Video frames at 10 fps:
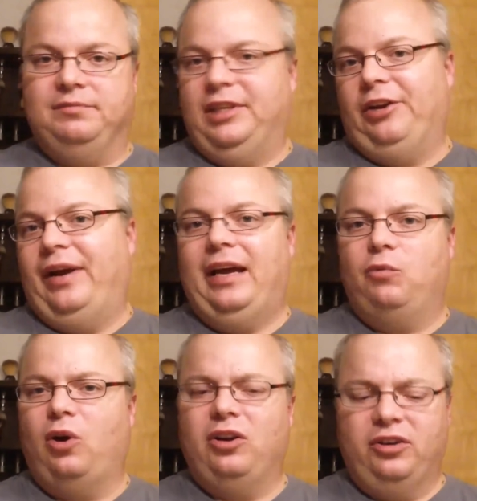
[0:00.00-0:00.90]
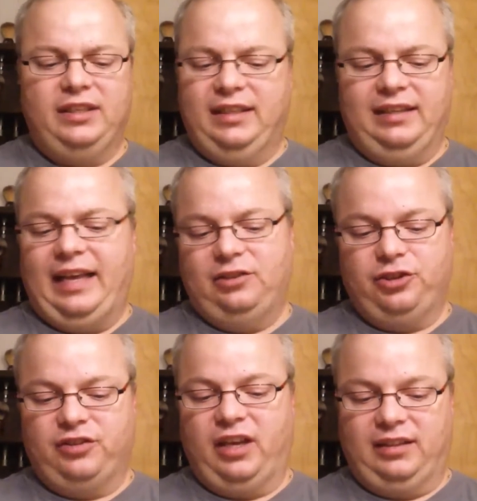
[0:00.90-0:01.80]
you know, add water. And, and that's
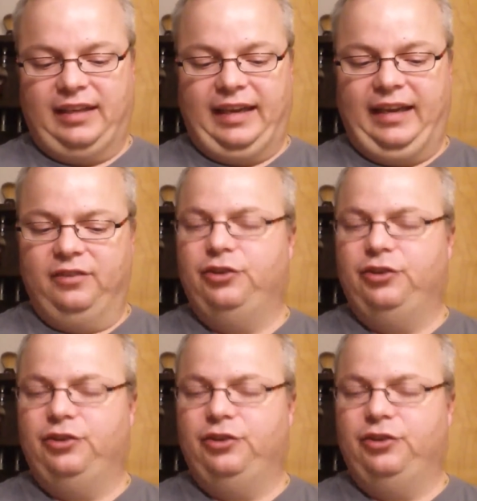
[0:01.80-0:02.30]
just not the case.